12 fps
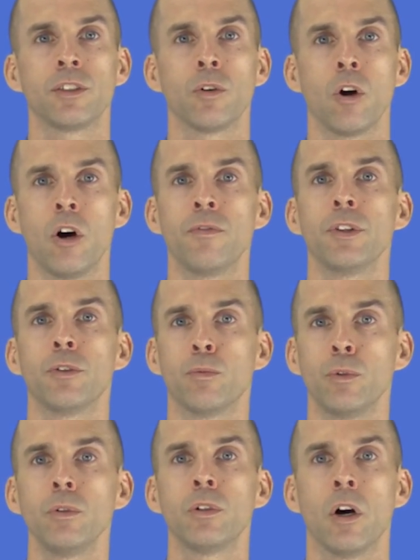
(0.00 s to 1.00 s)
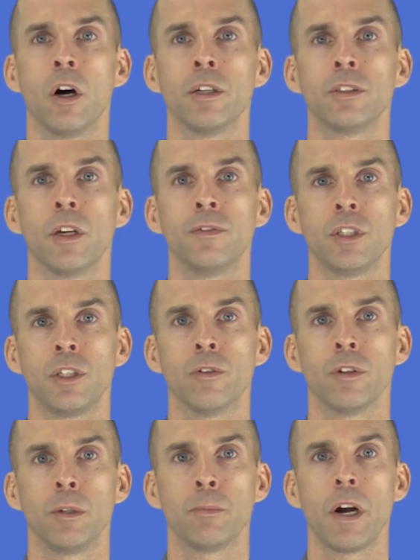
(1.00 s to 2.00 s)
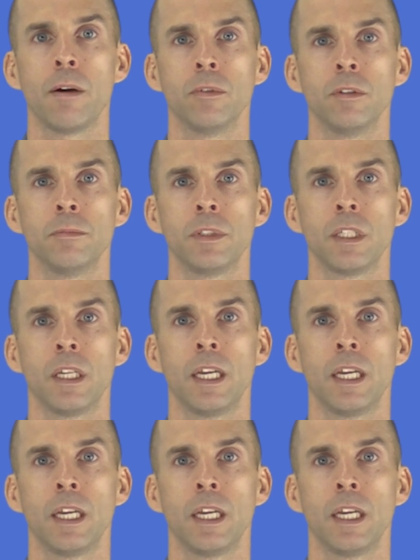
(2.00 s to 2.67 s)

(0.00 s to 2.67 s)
are often the root cause of security problems,